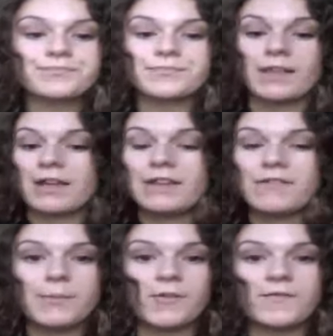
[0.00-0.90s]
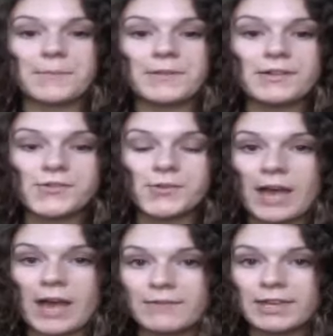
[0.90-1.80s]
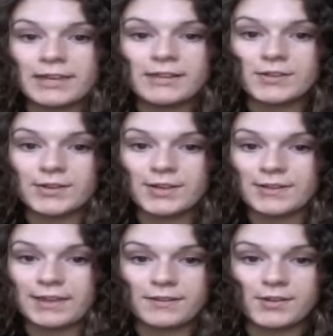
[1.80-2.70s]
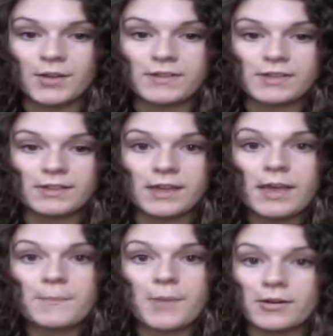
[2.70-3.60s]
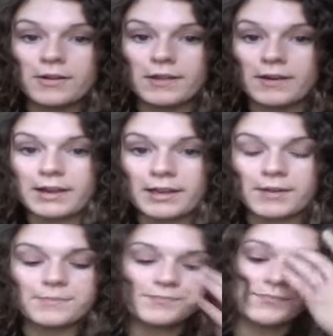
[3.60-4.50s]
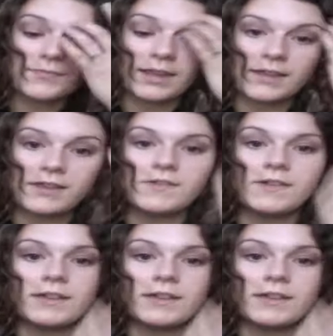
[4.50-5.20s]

a lot of them are families who have kids, and they, this is part of their income, and I just think